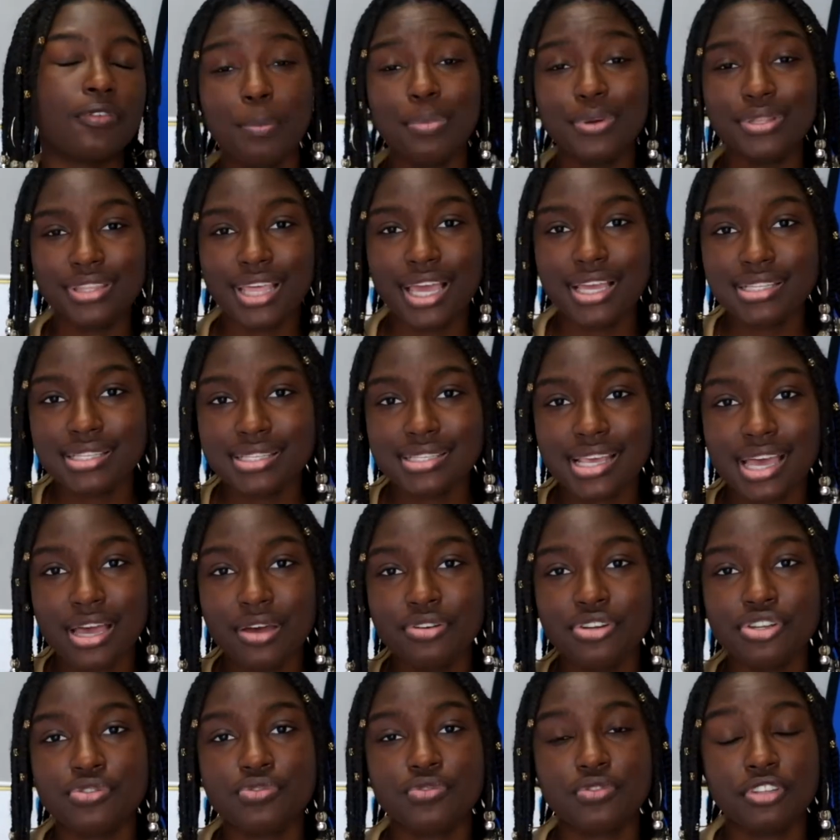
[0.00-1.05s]
But that
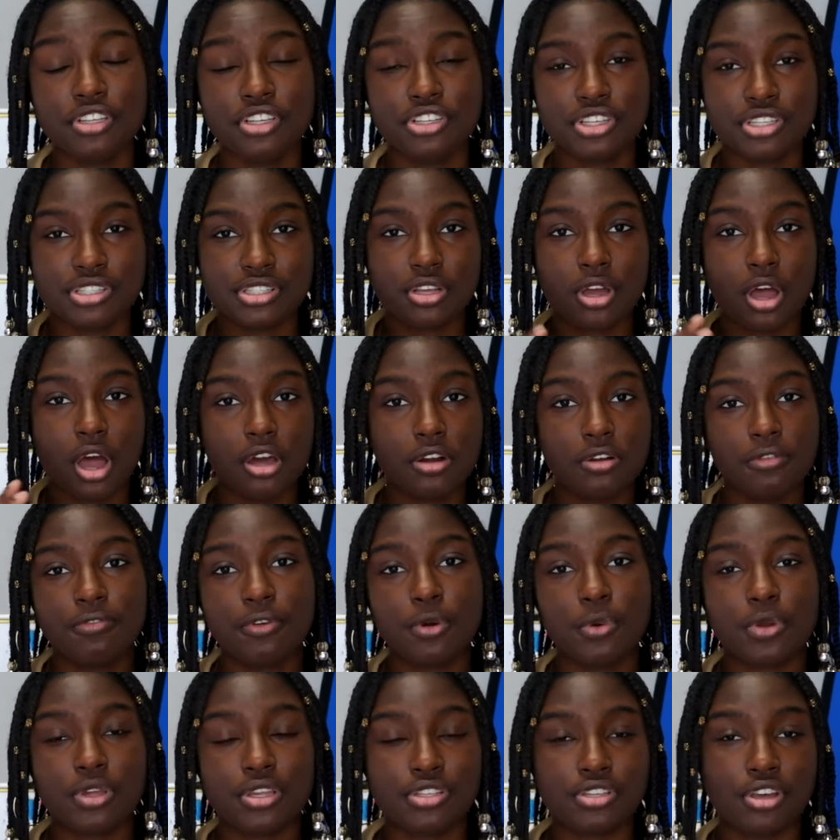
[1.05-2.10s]
sound is really just the
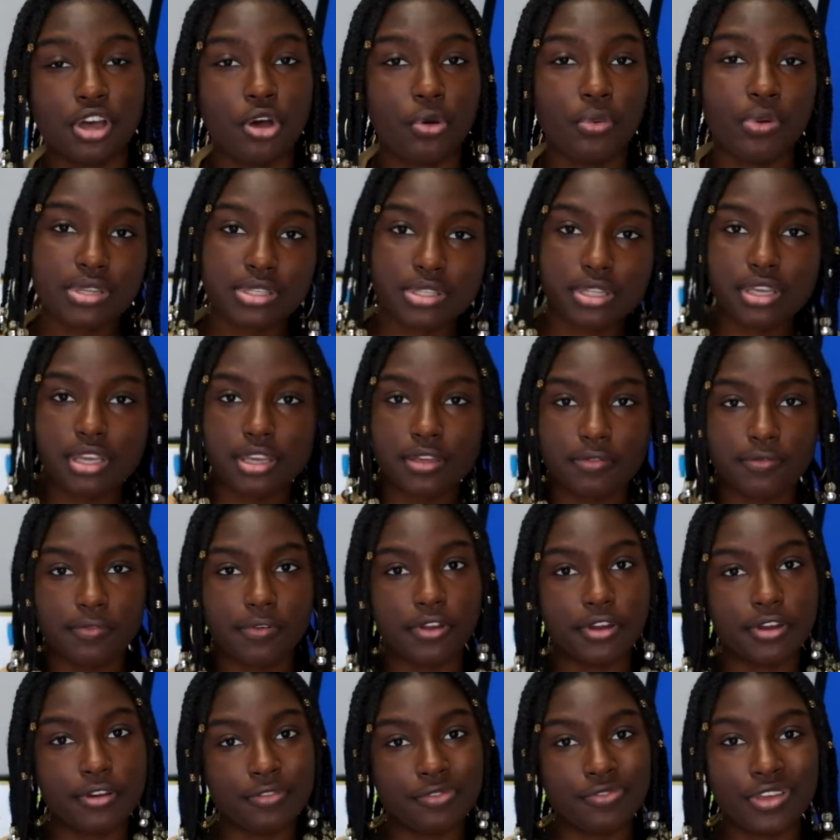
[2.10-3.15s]
autofocus always looking for
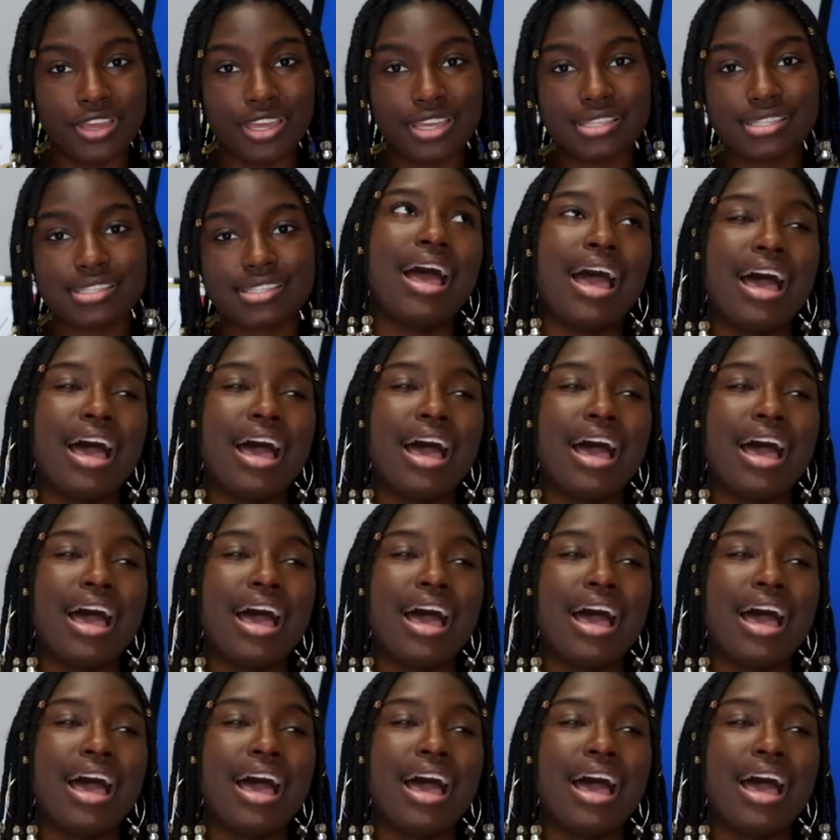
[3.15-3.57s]
your face.